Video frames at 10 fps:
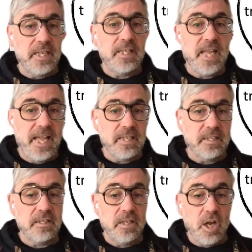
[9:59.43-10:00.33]

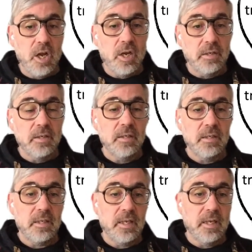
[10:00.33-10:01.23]
an individual,
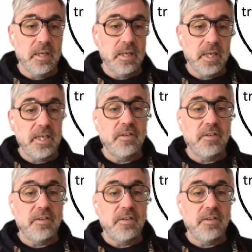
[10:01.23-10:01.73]
on a user.